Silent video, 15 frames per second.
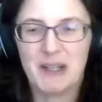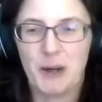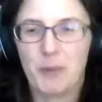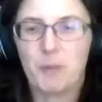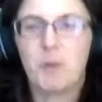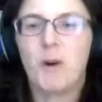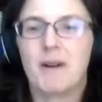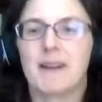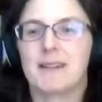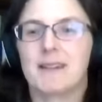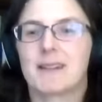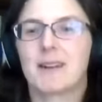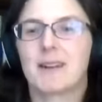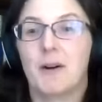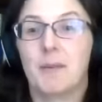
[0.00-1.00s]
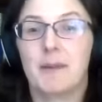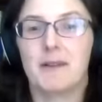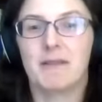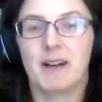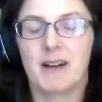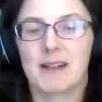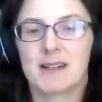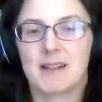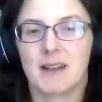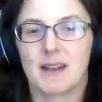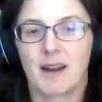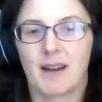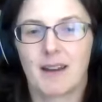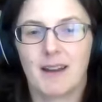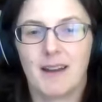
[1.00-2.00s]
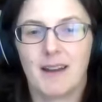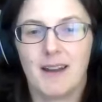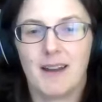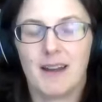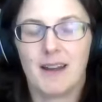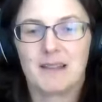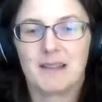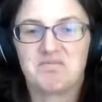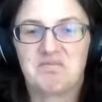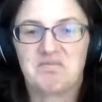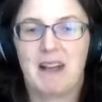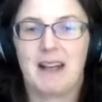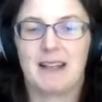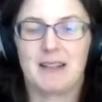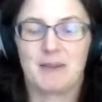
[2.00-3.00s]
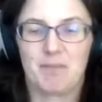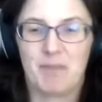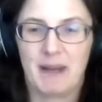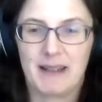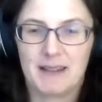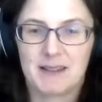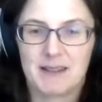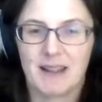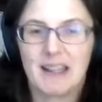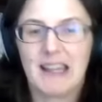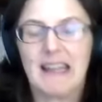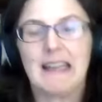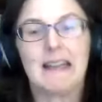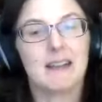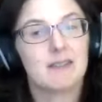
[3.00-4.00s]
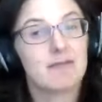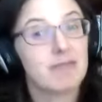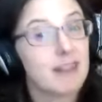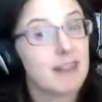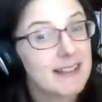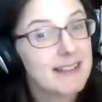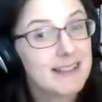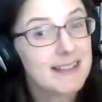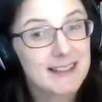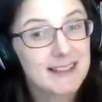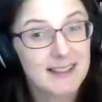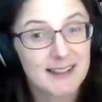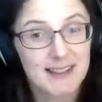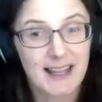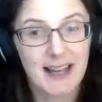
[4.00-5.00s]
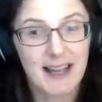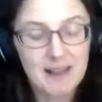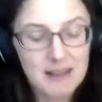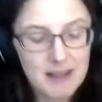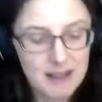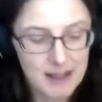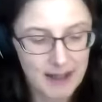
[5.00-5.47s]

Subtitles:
what is copywriting? At its basic, it is writing to sell.